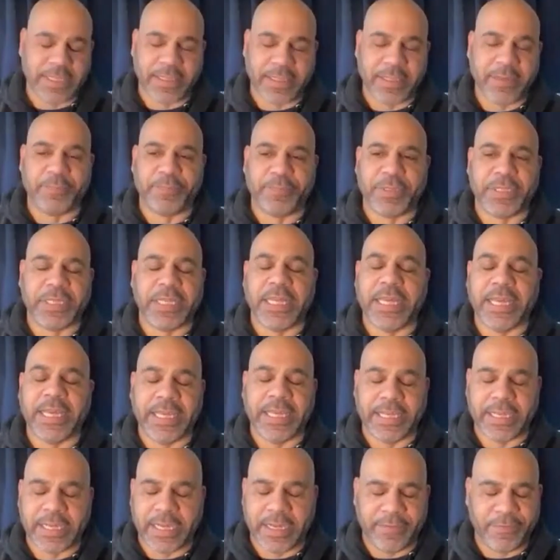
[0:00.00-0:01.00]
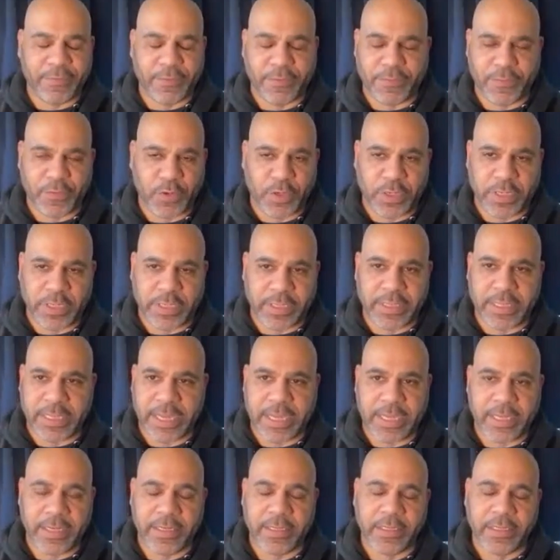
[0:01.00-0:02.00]
Like the plague, I've avoided
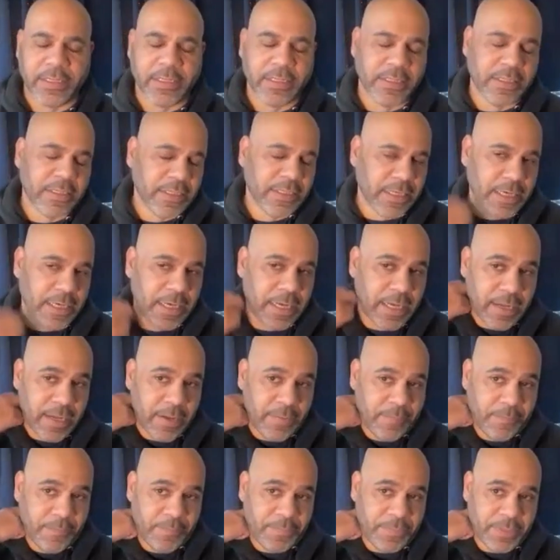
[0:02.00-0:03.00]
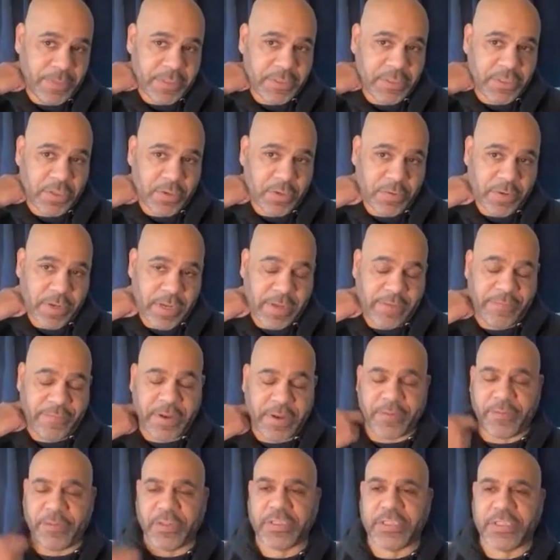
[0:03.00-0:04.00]
that. So I've
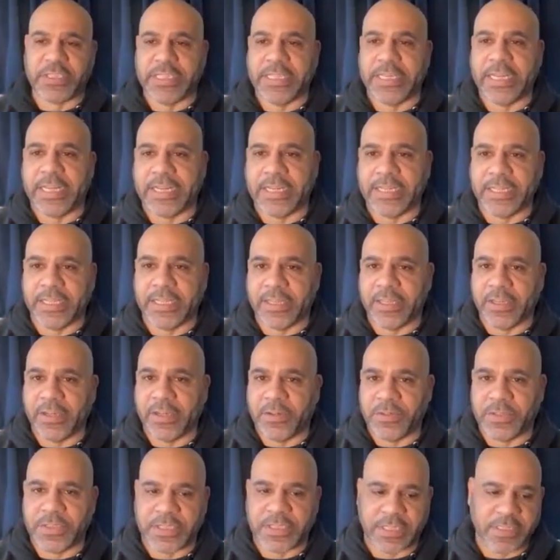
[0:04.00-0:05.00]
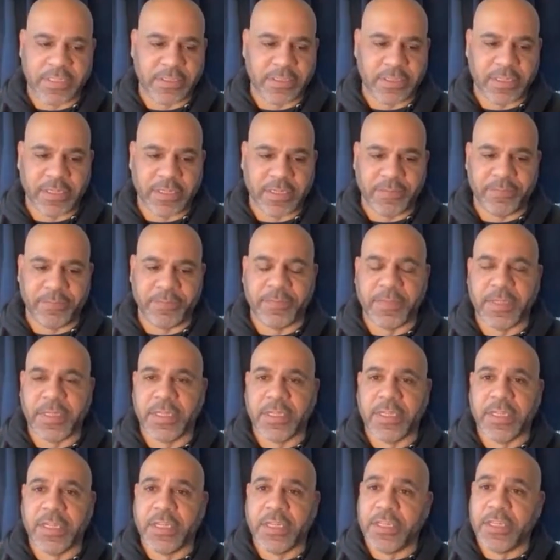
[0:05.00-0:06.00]
never seen any of those, and
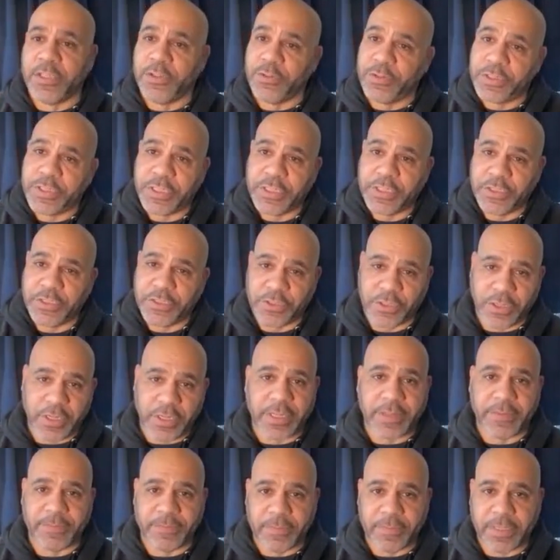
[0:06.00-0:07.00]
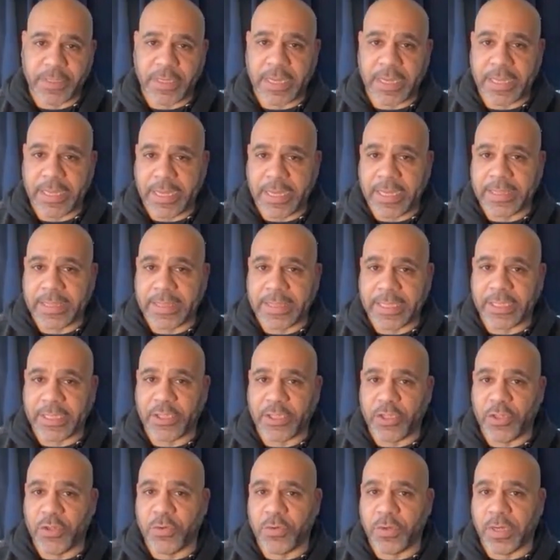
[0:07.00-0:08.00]
you should enjoy. I think
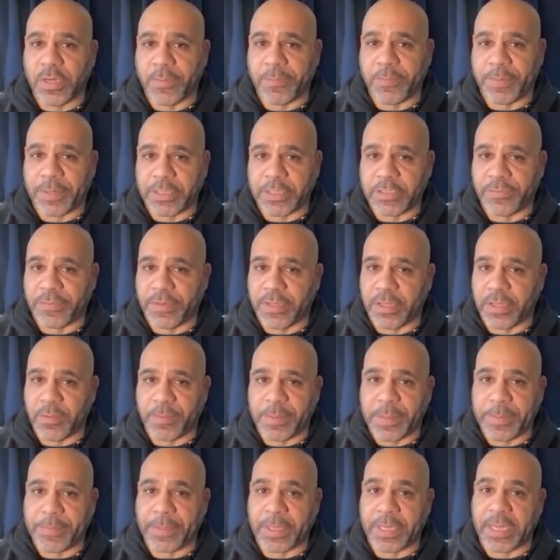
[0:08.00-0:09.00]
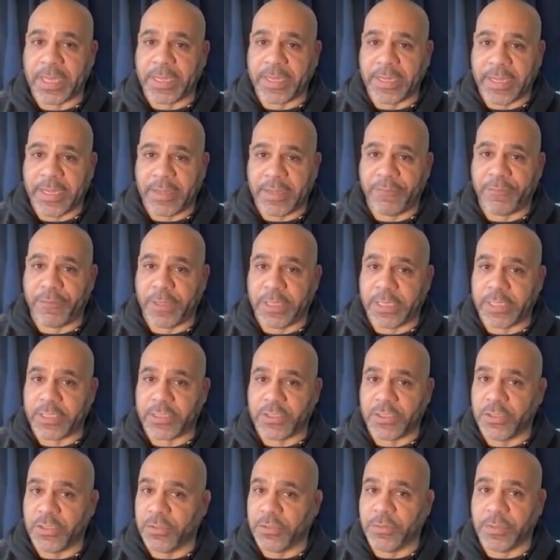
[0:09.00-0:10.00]
you and a bunch of other people on
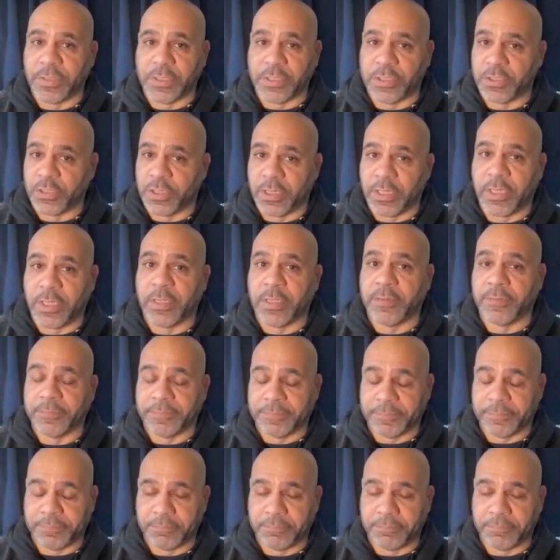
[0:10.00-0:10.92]
Netflix do enjoy it.